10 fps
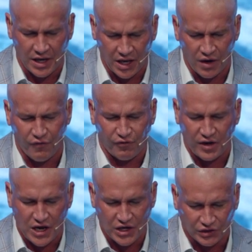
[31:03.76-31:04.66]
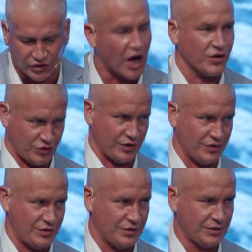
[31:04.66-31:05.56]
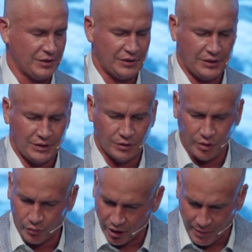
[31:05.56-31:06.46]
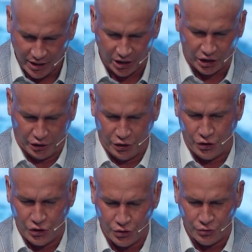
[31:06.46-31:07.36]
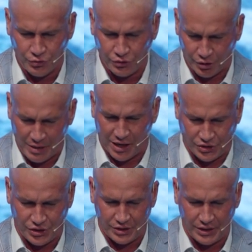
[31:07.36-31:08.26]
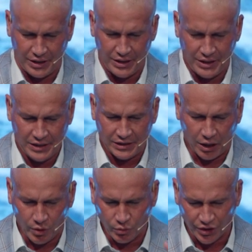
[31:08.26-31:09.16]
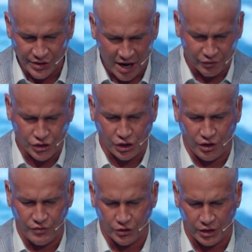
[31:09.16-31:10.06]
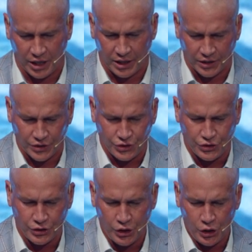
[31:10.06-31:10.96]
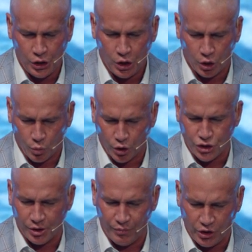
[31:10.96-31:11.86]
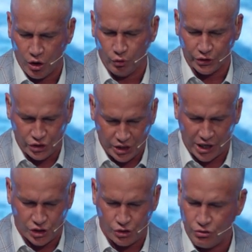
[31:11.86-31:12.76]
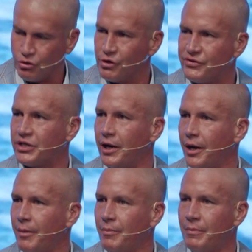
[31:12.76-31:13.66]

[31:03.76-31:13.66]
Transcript: if he doesn't, we want to make it clear to you, your majesty, that we will never serve your gods or worship the golden statue you have set up.